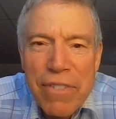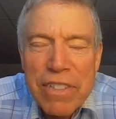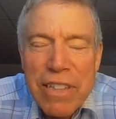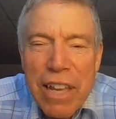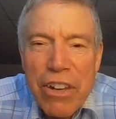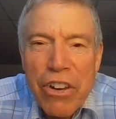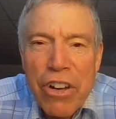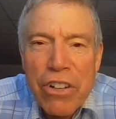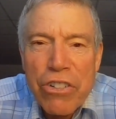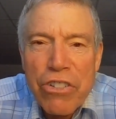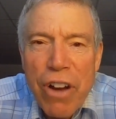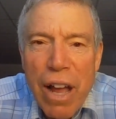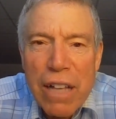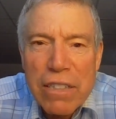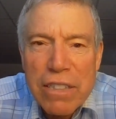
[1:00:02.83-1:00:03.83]
is that you can
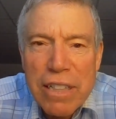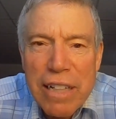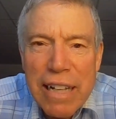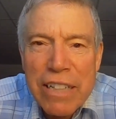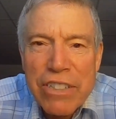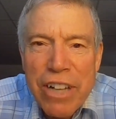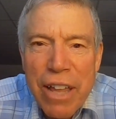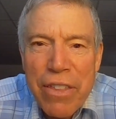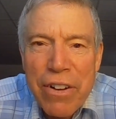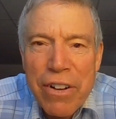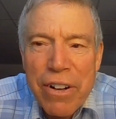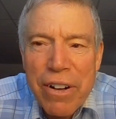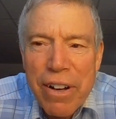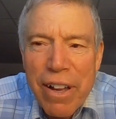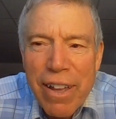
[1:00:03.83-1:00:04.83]
trust each other